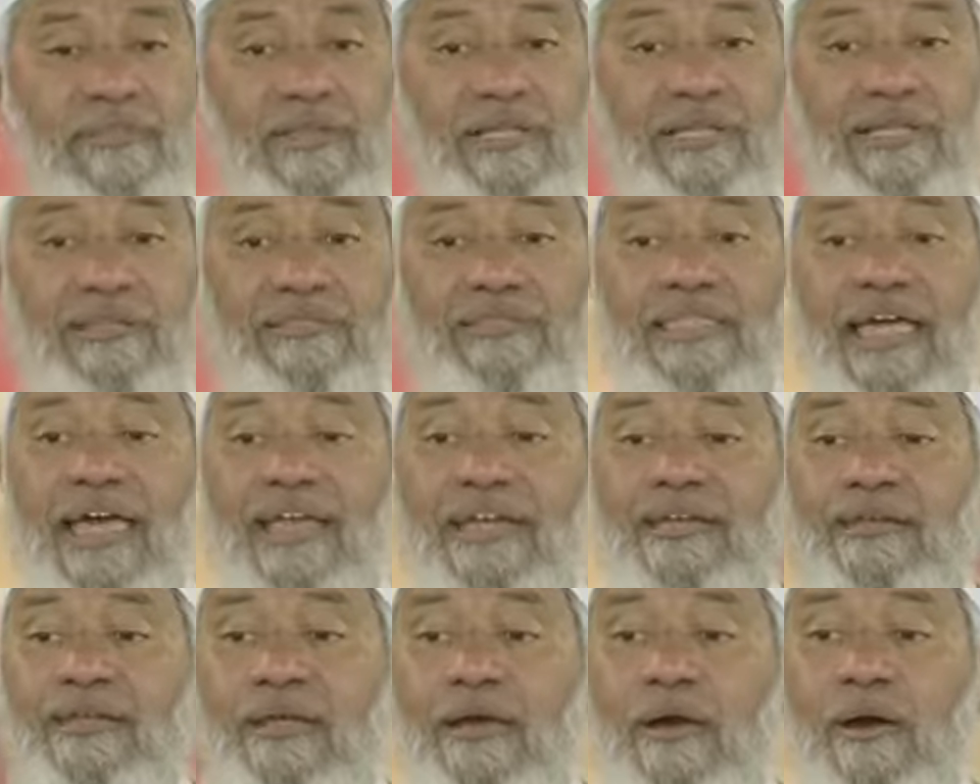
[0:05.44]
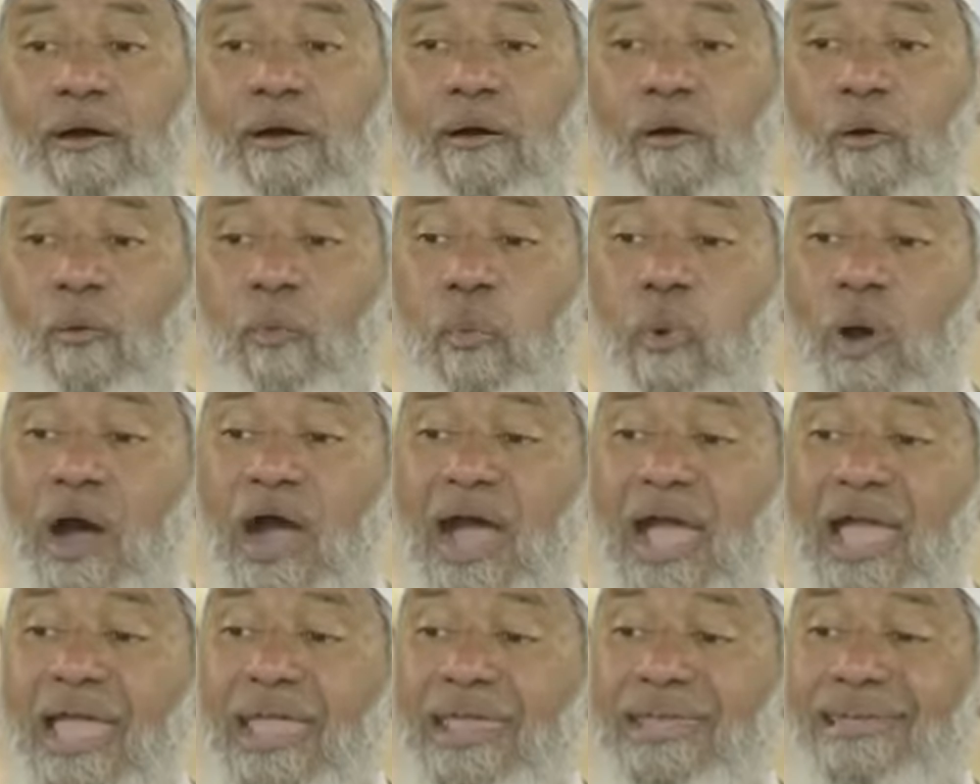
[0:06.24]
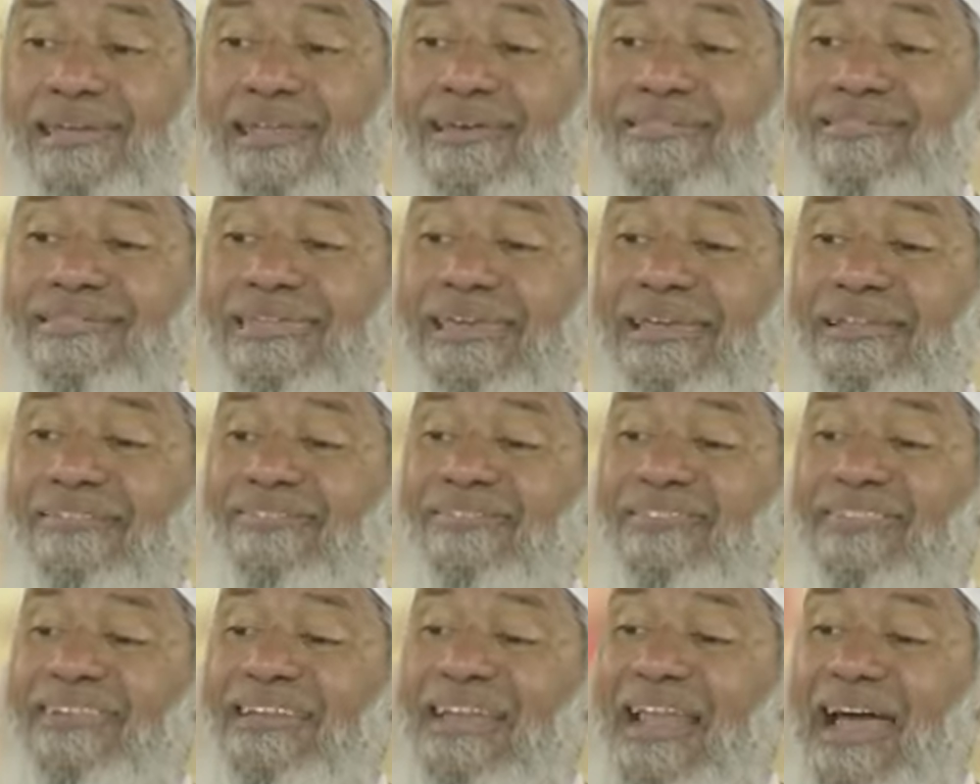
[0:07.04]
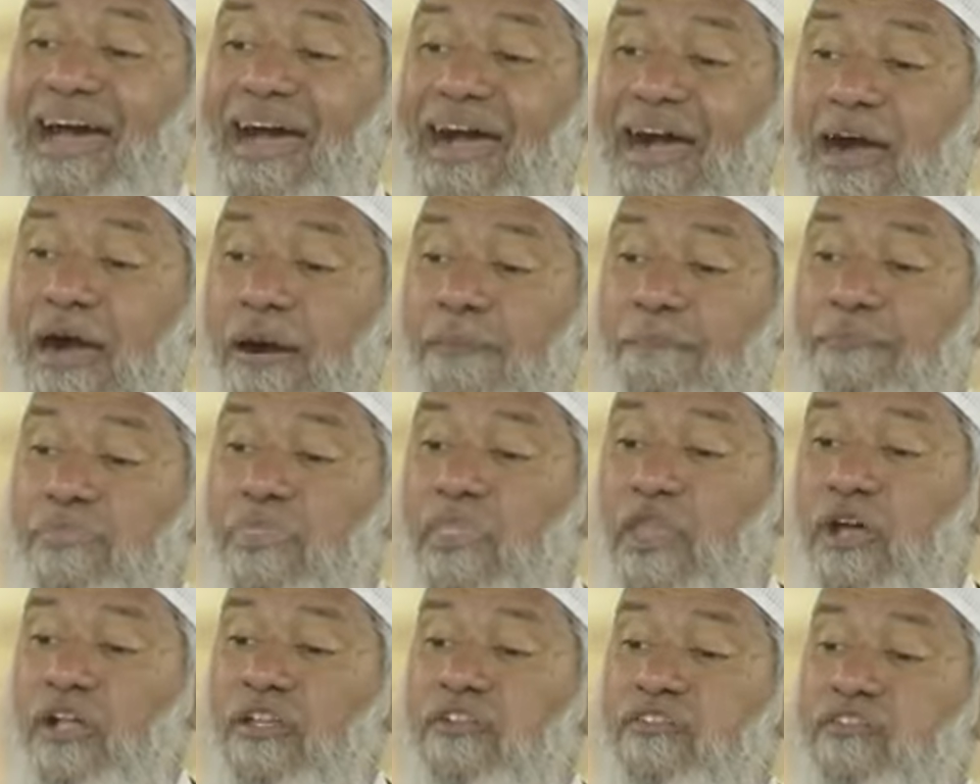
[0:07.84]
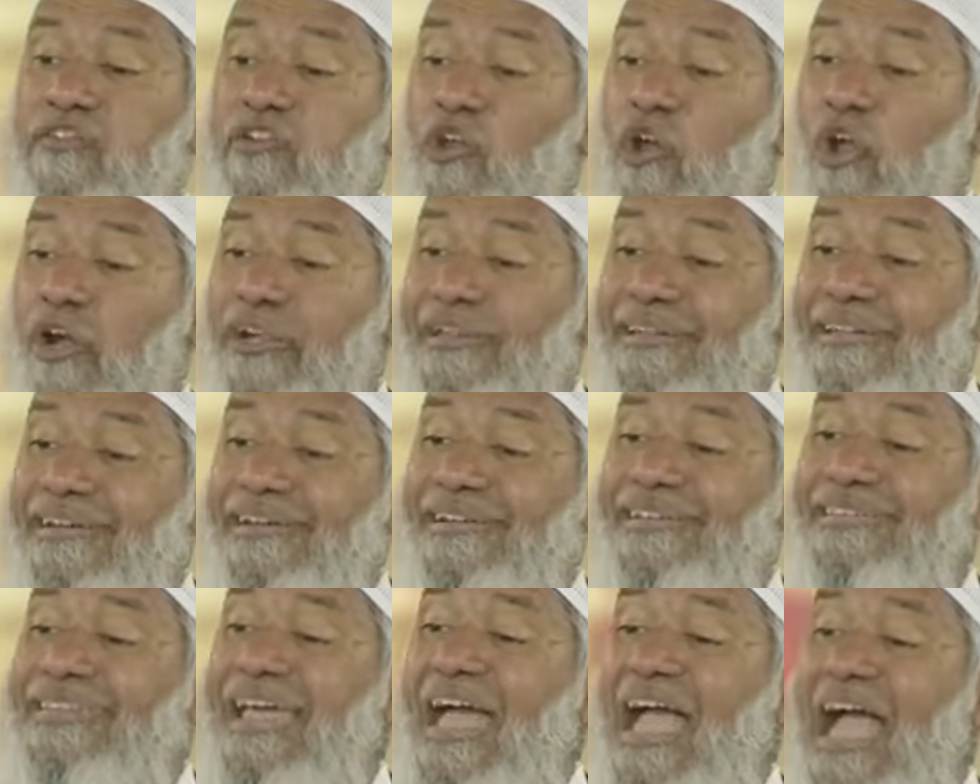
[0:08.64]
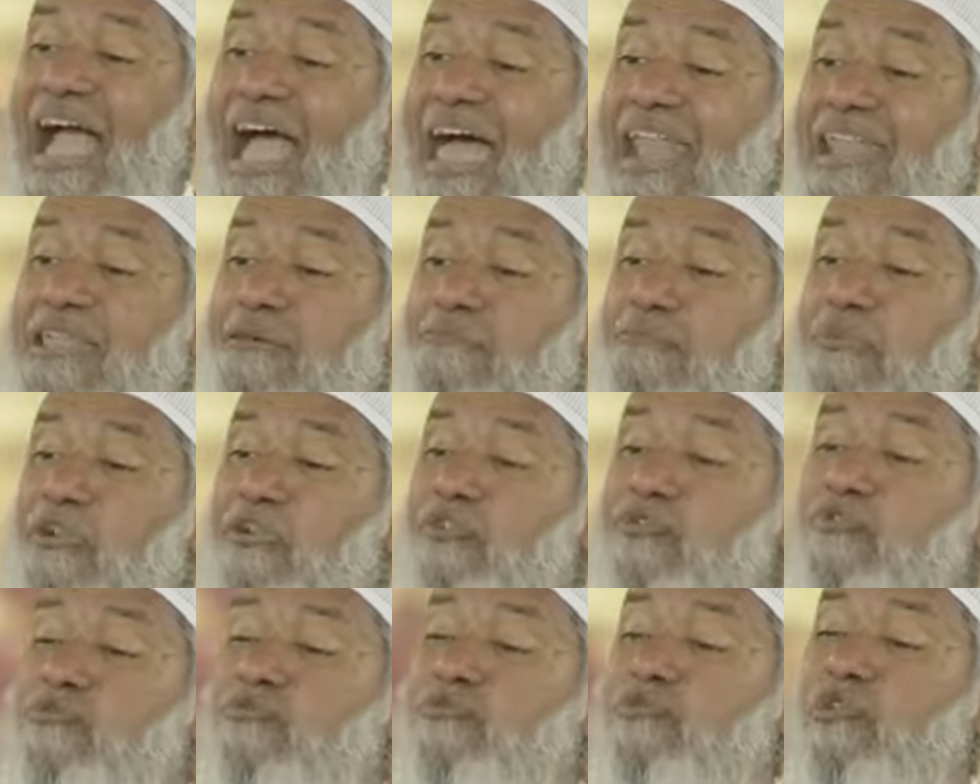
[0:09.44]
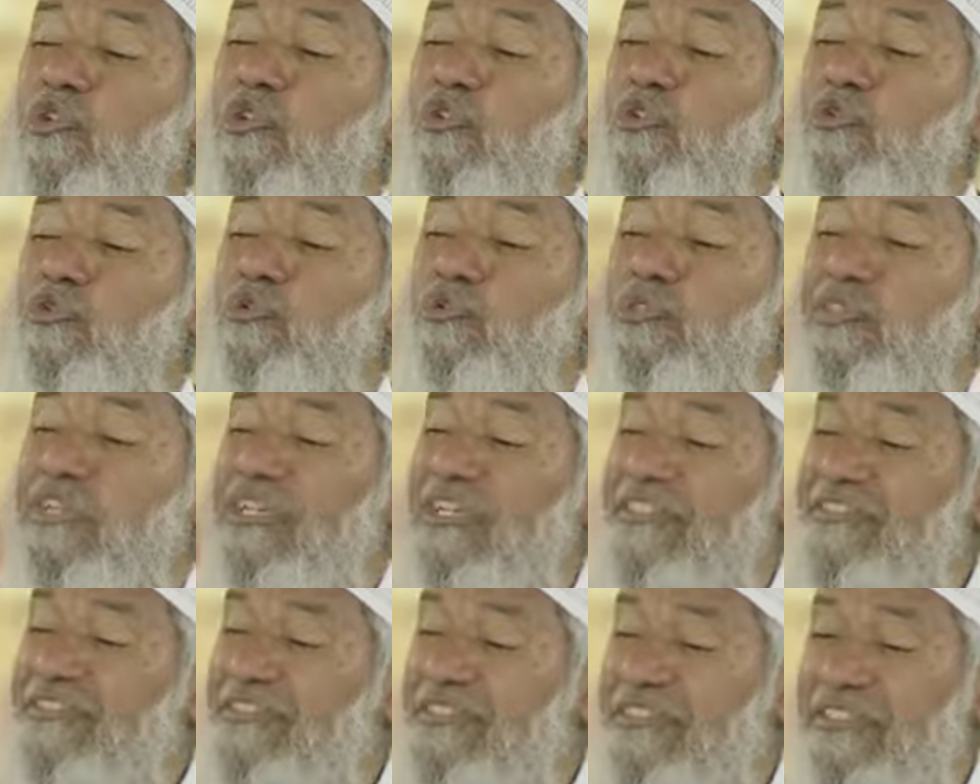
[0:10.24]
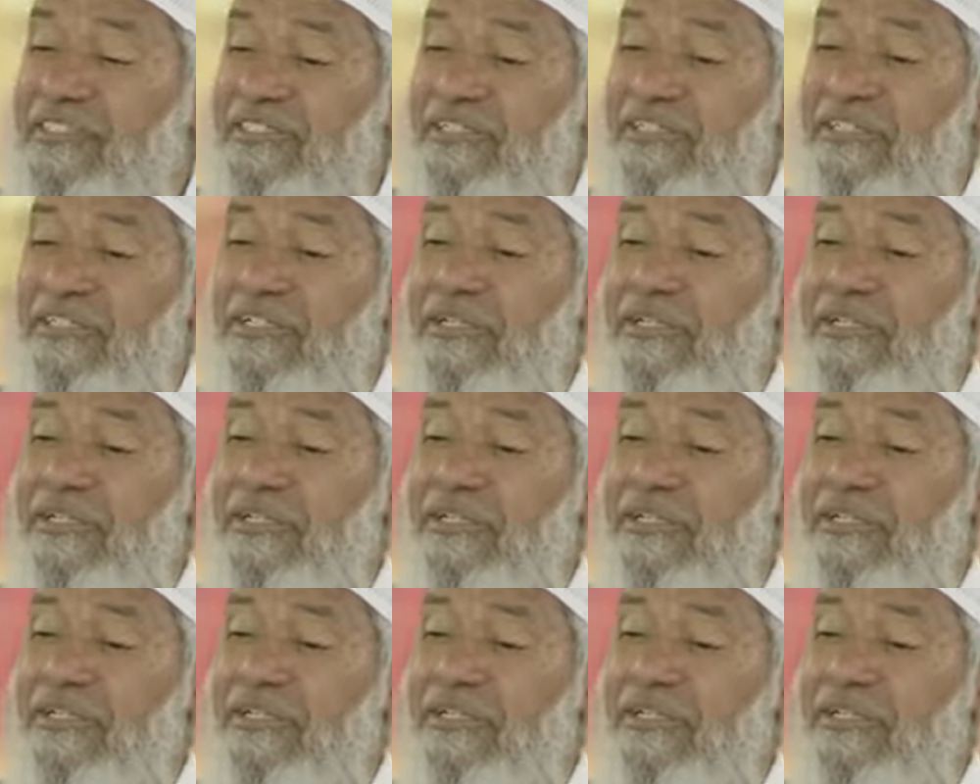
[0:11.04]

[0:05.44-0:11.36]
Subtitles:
that why does Islam slaughter the animal so ruthlessly?